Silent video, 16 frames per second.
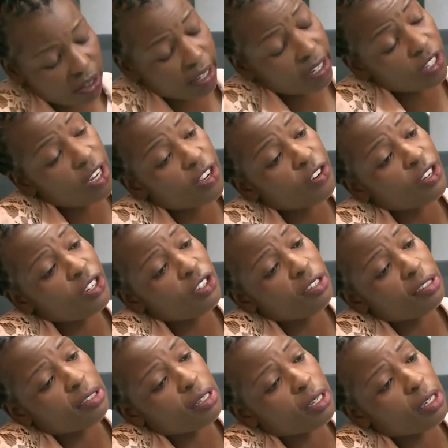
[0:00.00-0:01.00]
that I
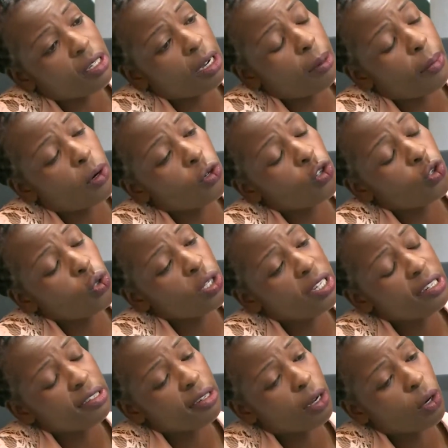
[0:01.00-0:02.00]
registered about 2
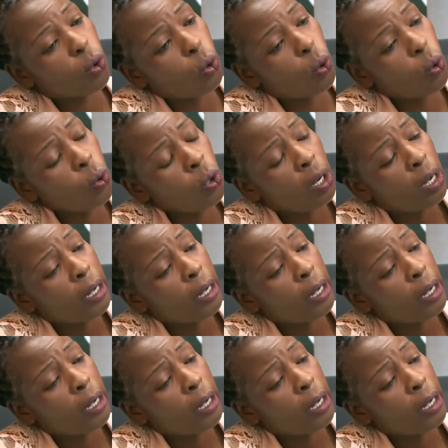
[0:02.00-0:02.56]
years ago.